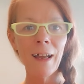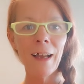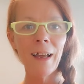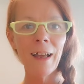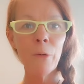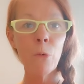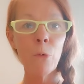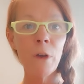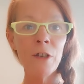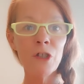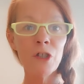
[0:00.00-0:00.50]

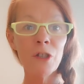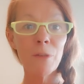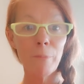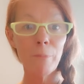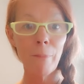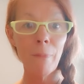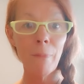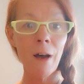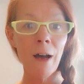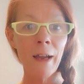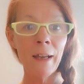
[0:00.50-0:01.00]
which
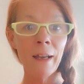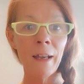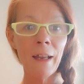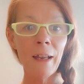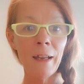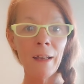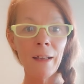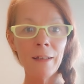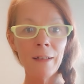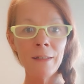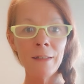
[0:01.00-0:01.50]
mine
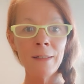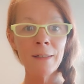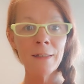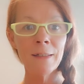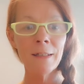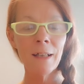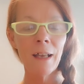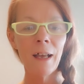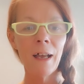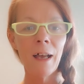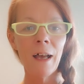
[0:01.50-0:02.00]

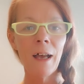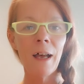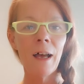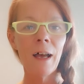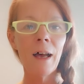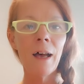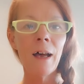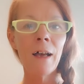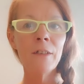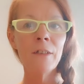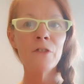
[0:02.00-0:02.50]
is,
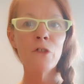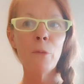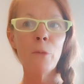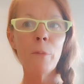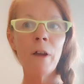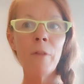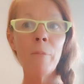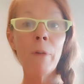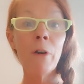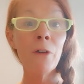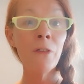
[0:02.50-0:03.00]
so
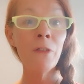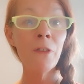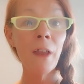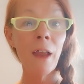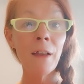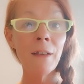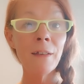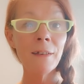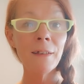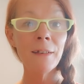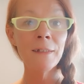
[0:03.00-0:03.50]
my birth
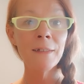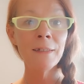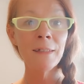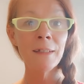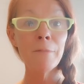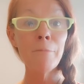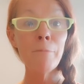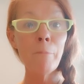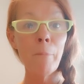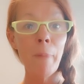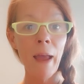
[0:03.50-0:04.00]
date is
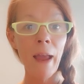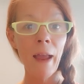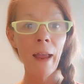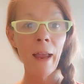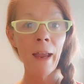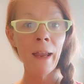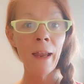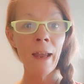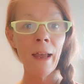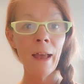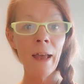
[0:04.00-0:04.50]
in
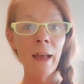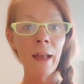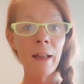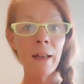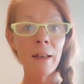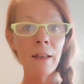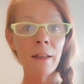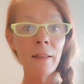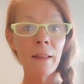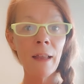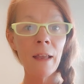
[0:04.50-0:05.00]
May
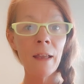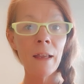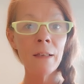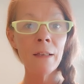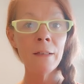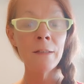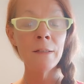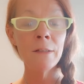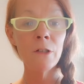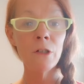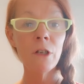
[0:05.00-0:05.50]
and they
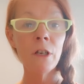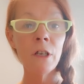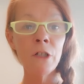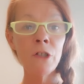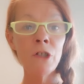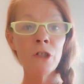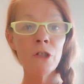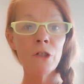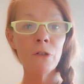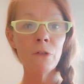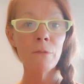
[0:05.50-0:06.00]

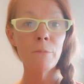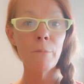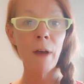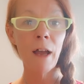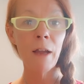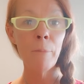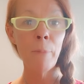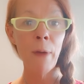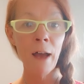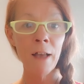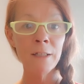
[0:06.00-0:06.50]
issued
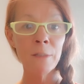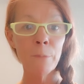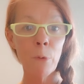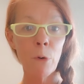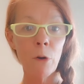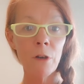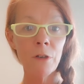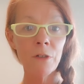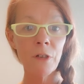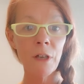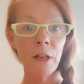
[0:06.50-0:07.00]
my
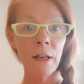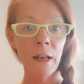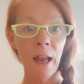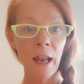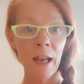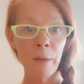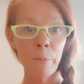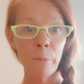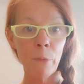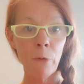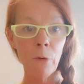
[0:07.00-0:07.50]
passport in
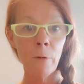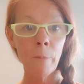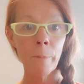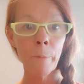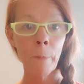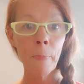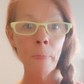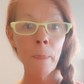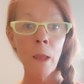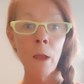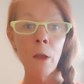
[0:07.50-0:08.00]
April.
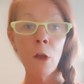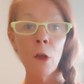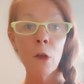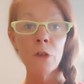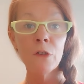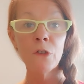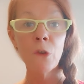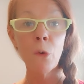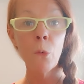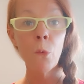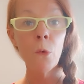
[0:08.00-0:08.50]

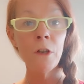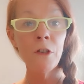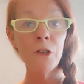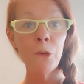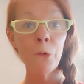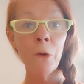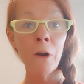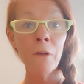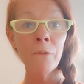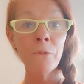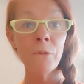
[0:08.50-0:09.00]
So when
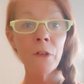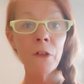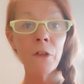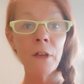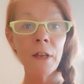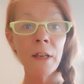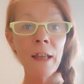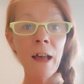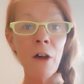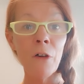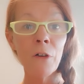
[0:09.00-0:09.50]
you are
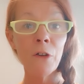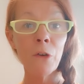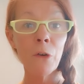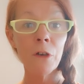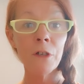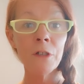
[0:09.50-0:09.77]
filling out your